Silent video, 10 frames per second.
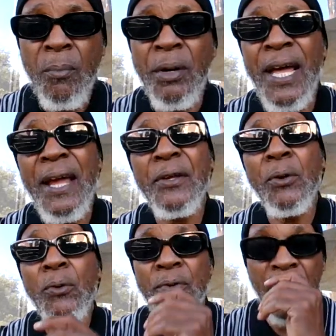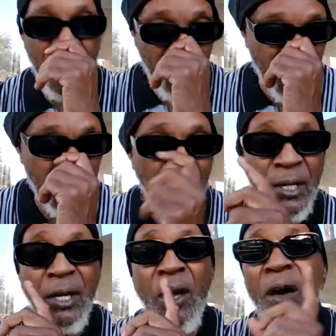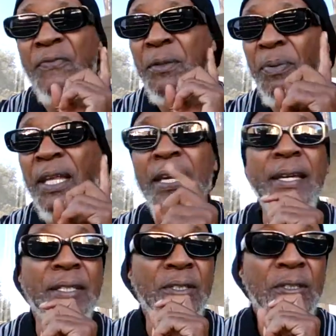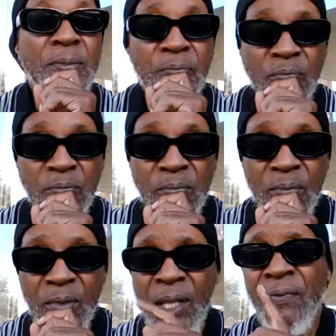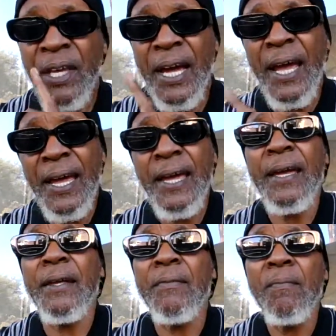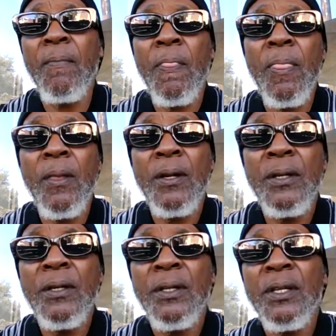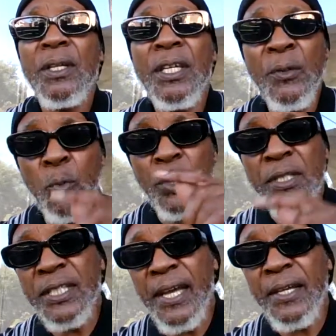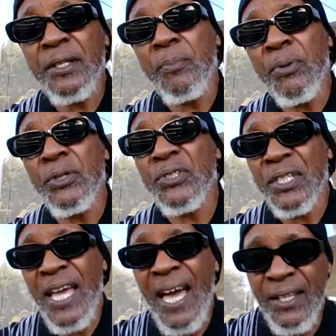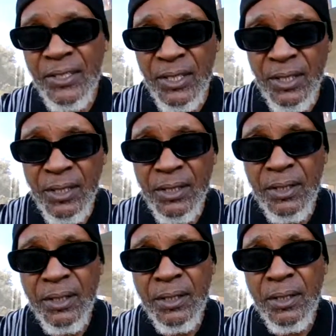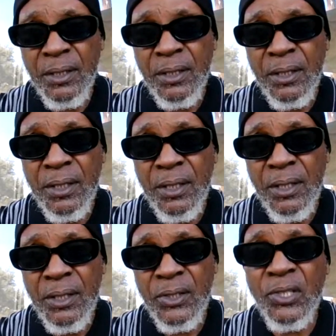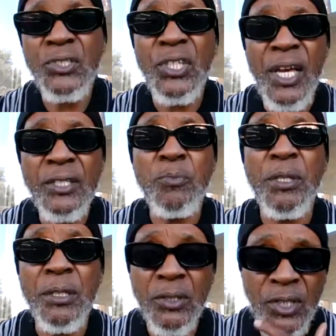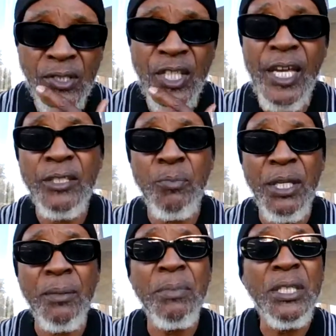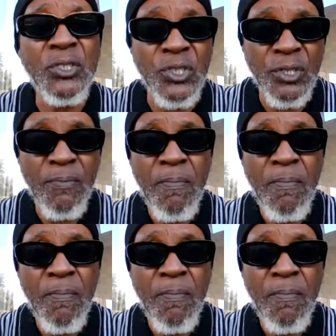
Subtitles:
But I know that for some of the lofty plans that I had, it would have taken a personality such as Big Meech.